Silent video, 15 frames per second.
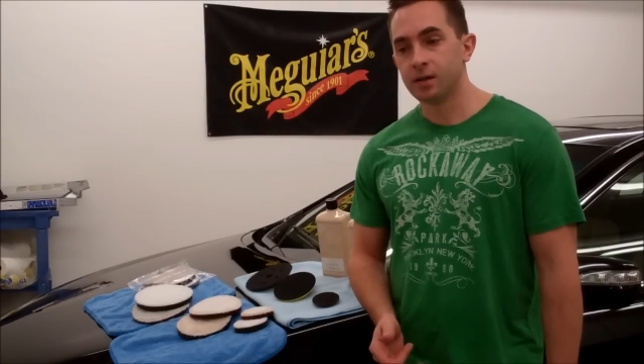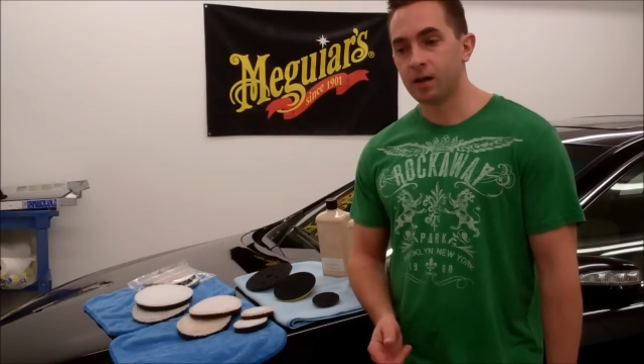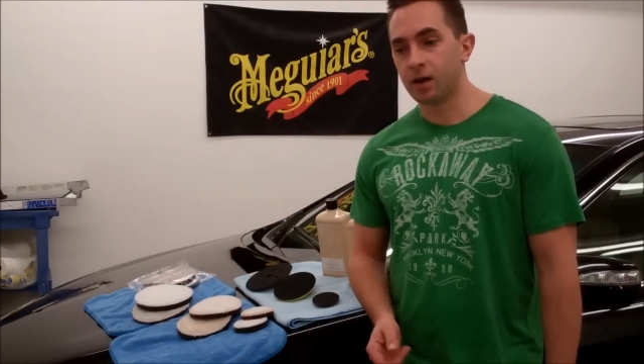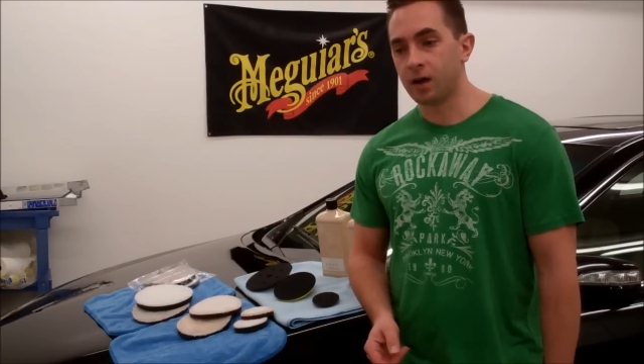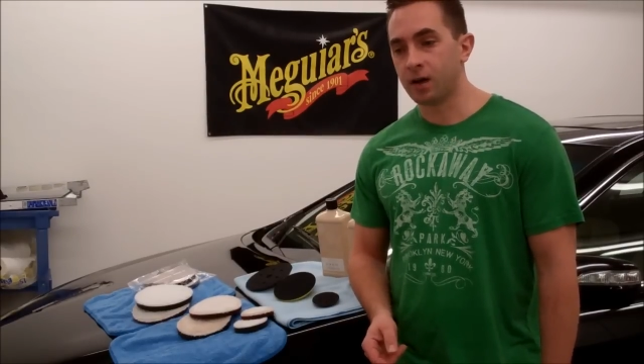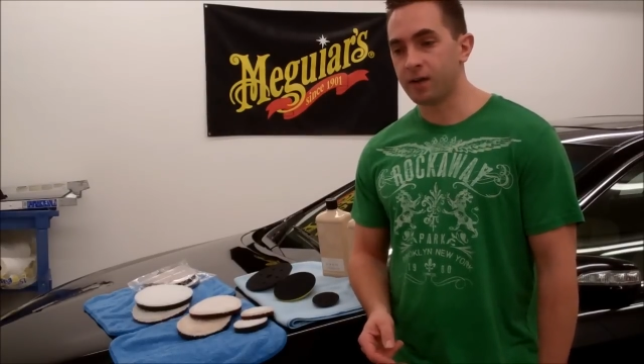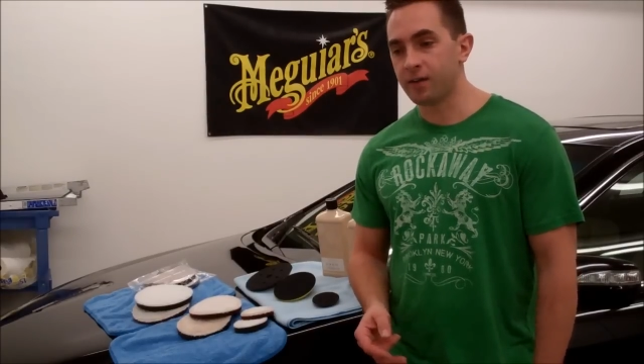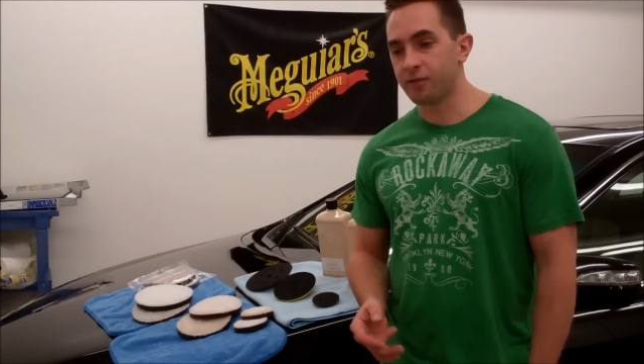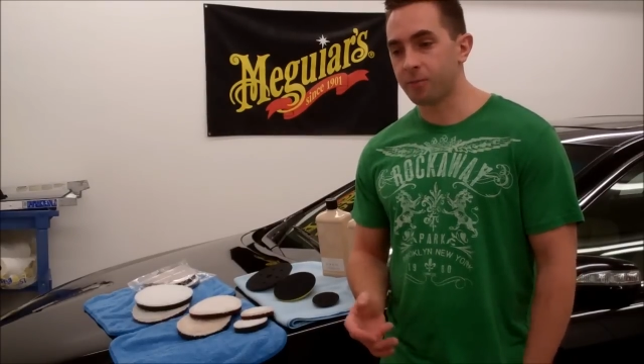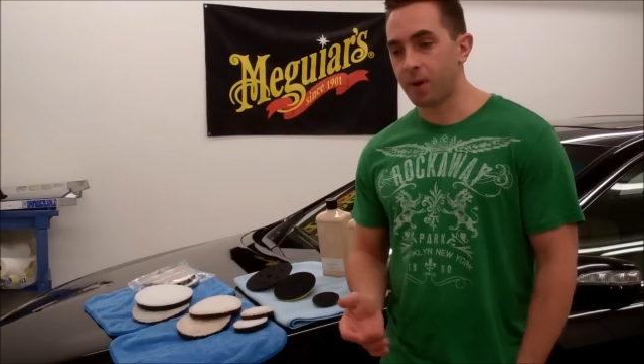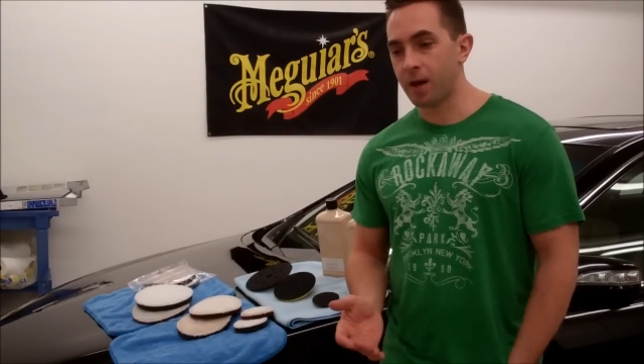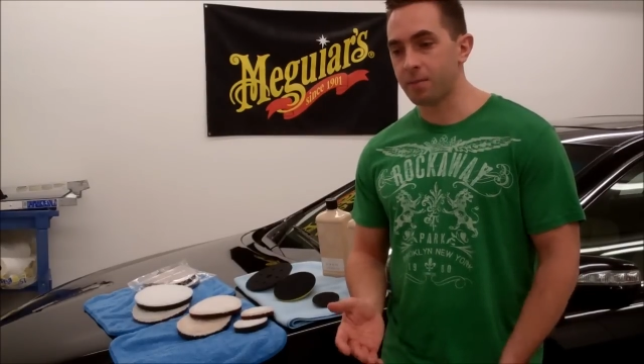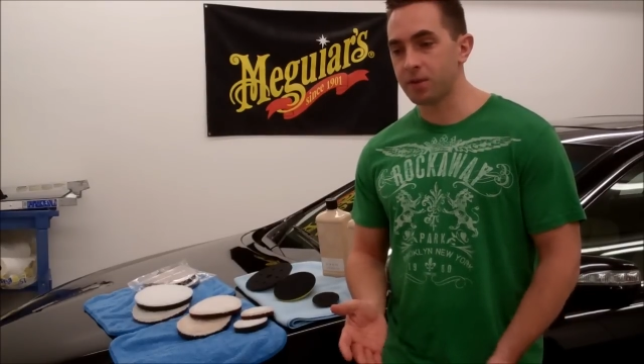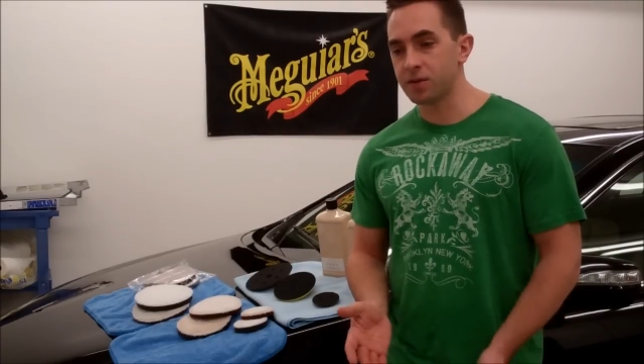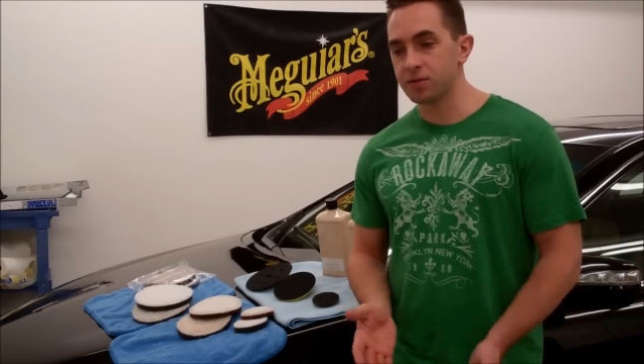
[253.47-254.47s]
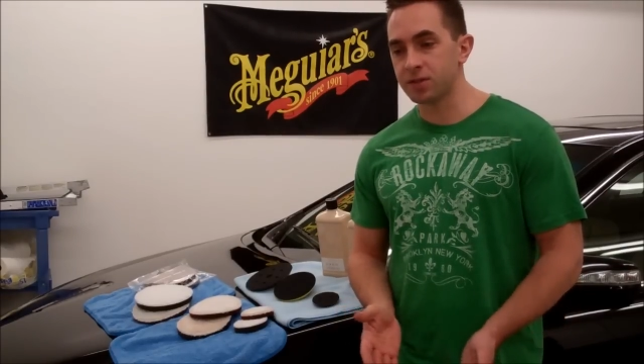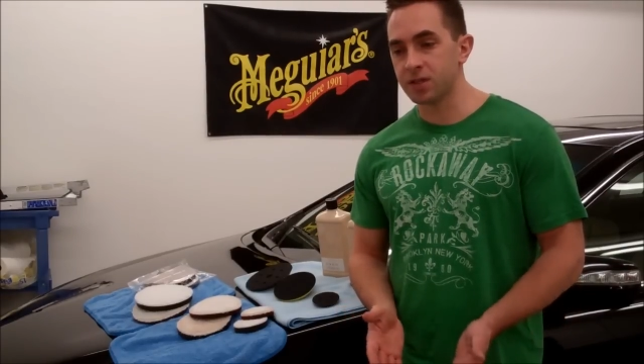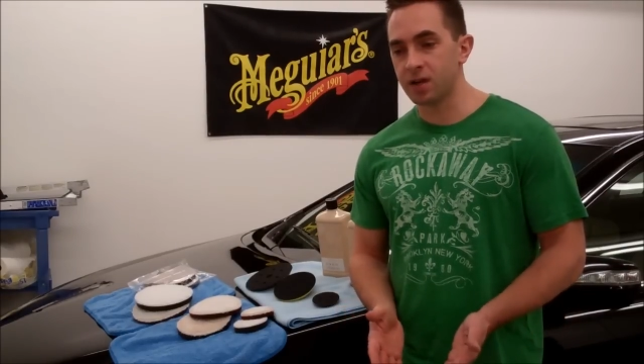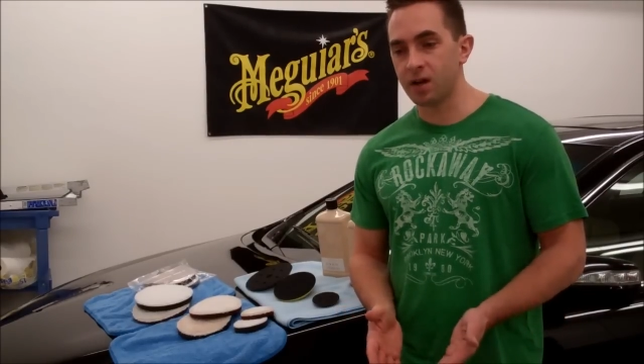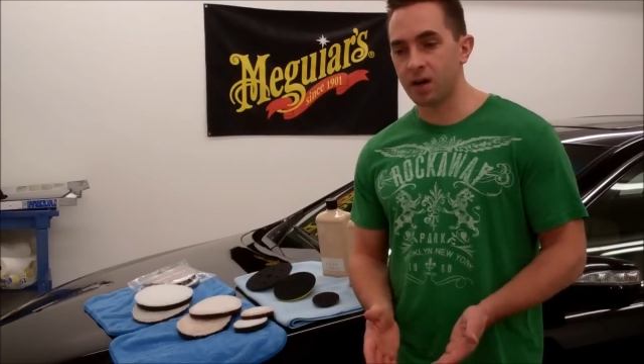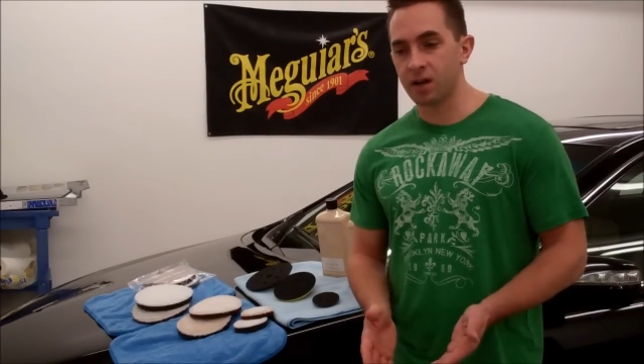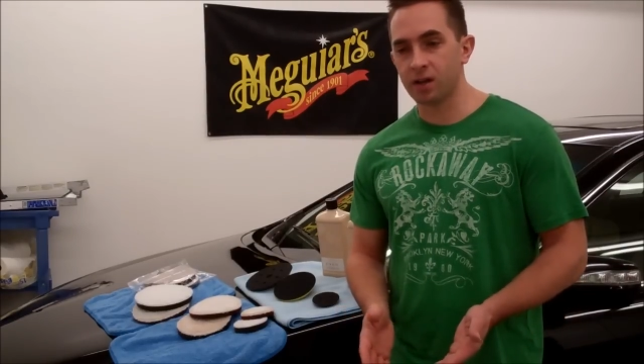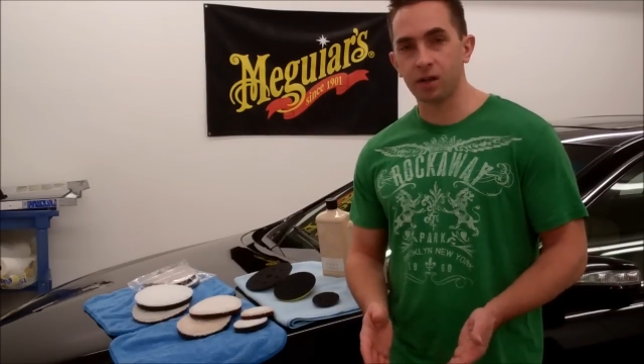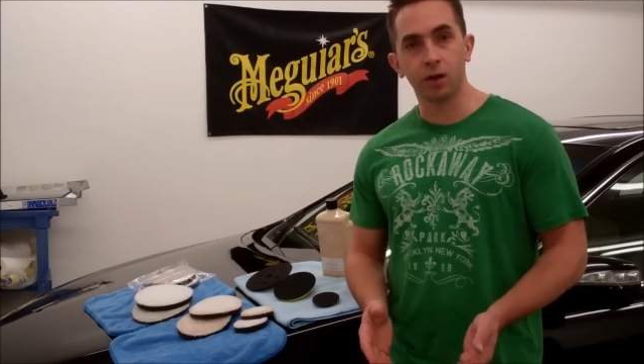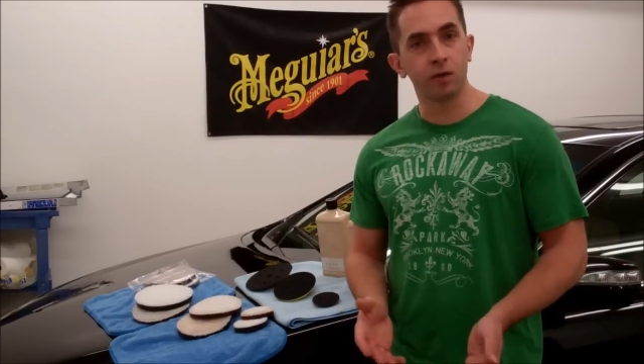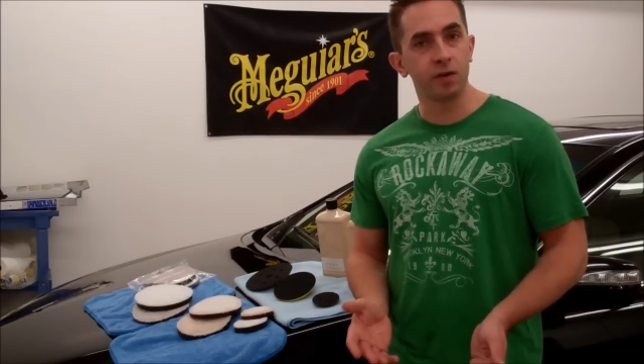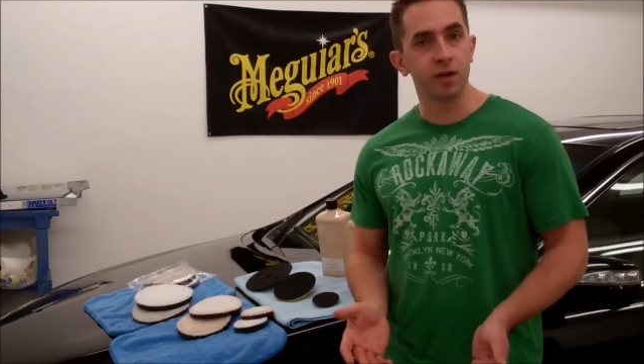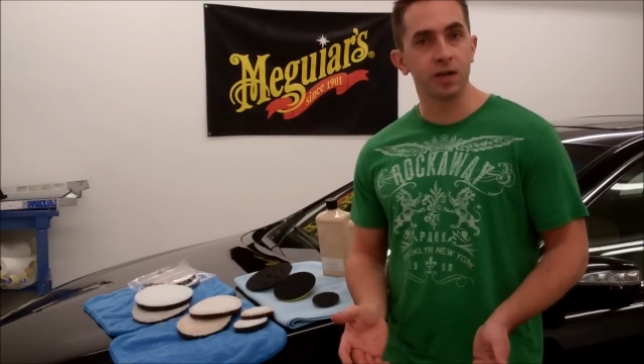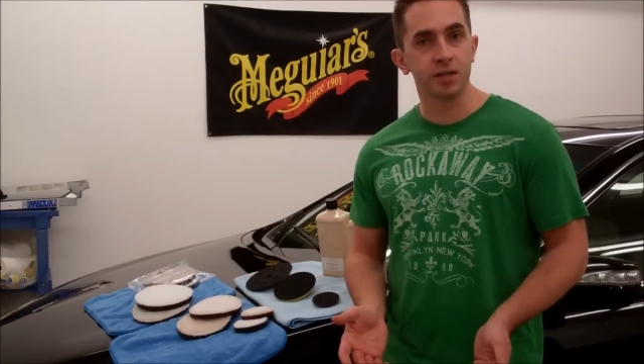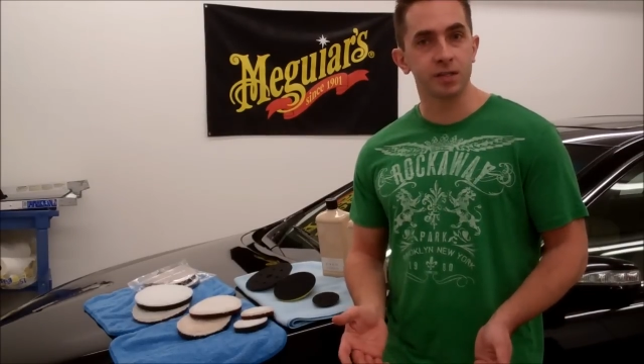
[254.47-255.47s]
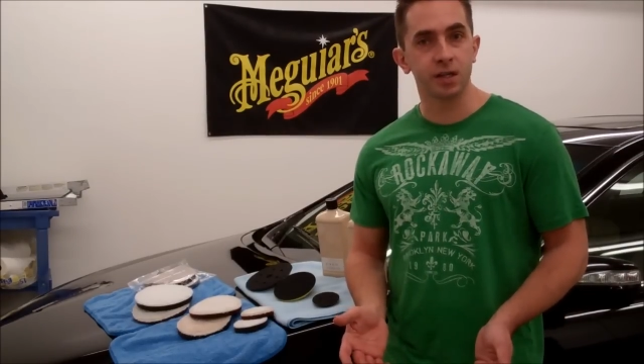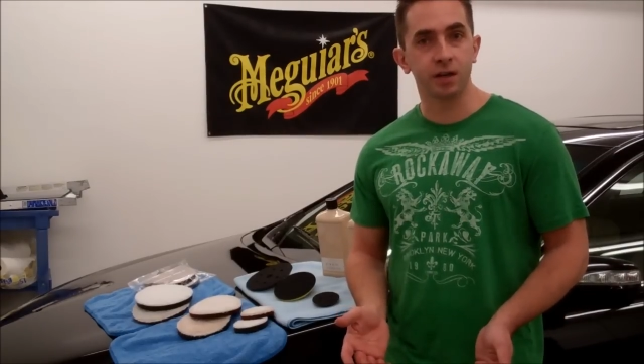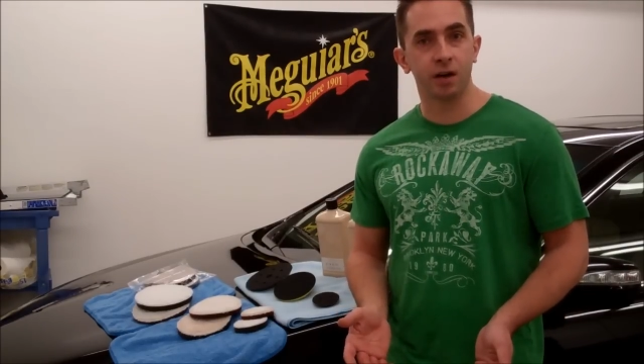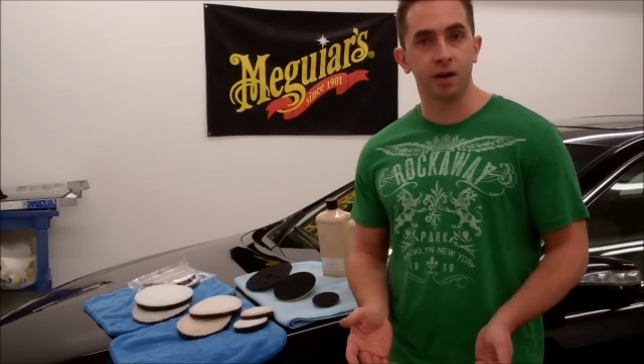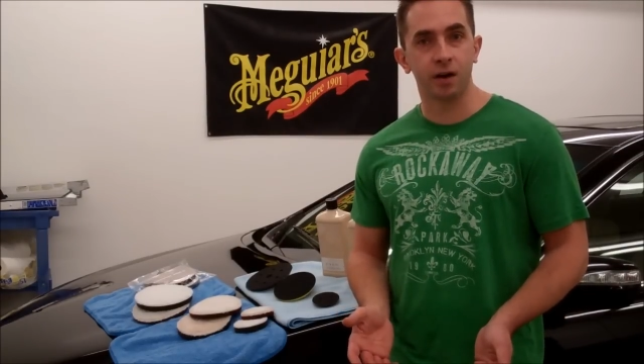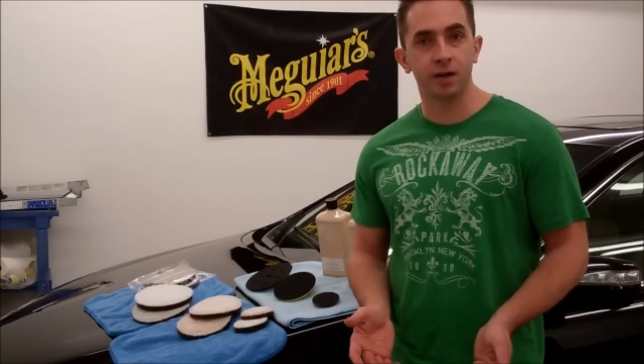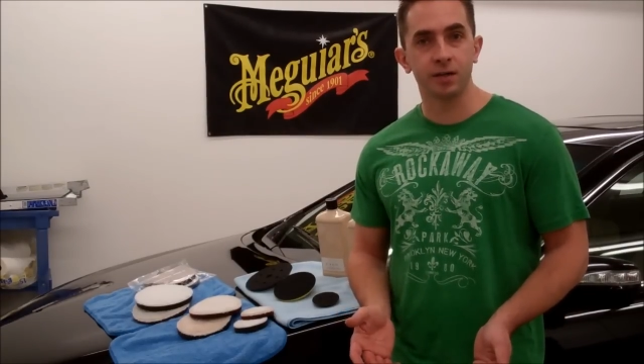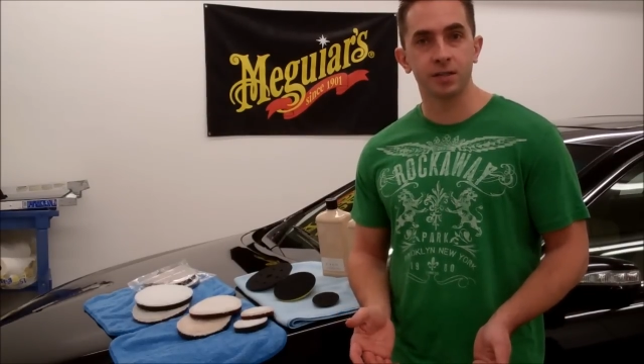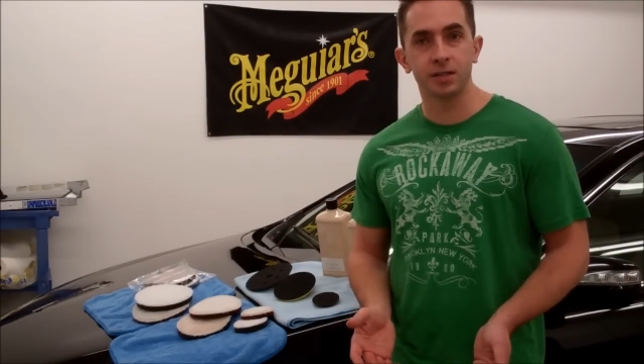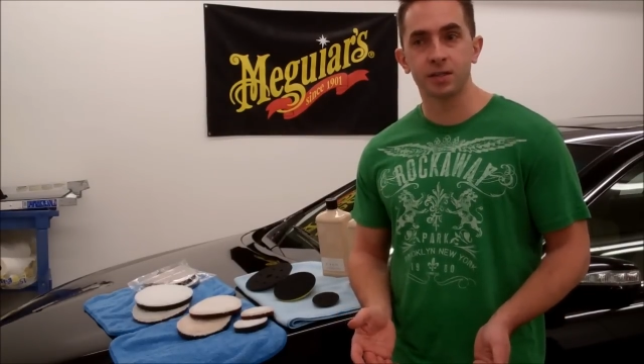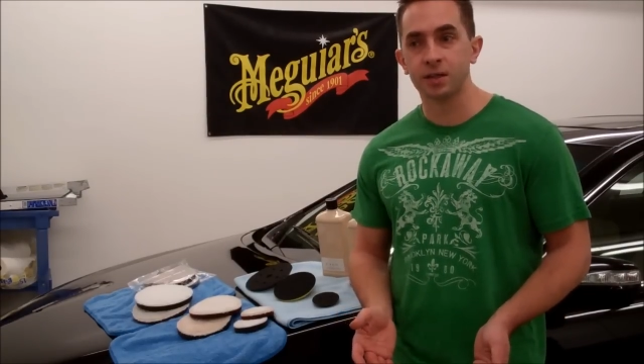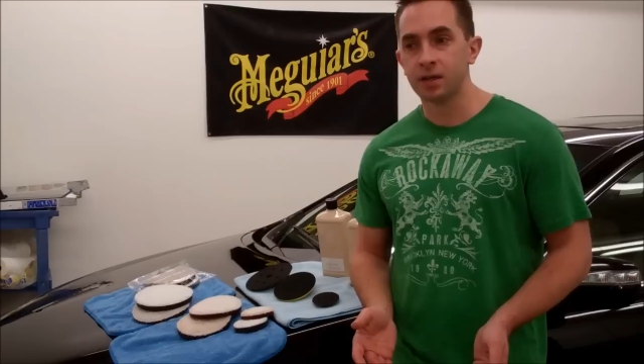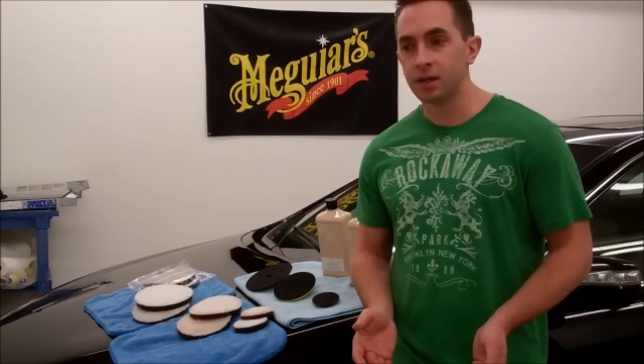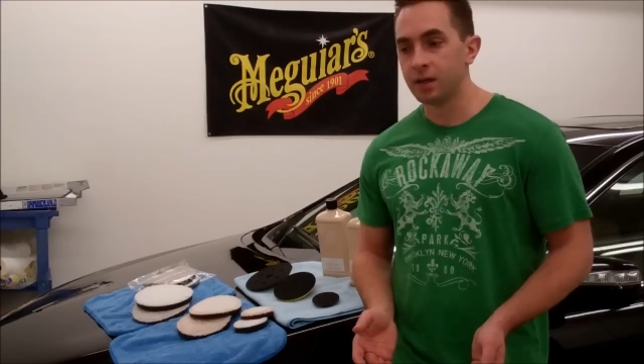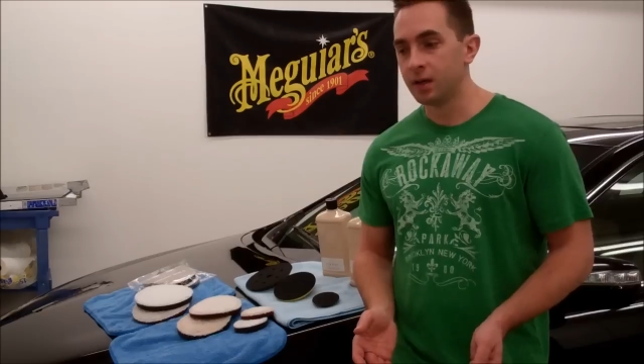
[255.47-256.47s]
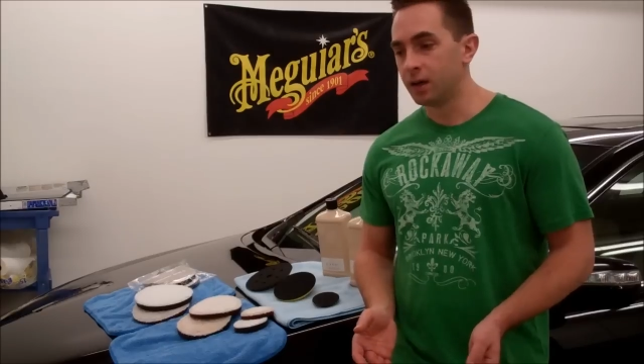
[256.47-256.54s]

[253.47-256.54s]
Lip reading: I've probably used it on a little over a dozen cars.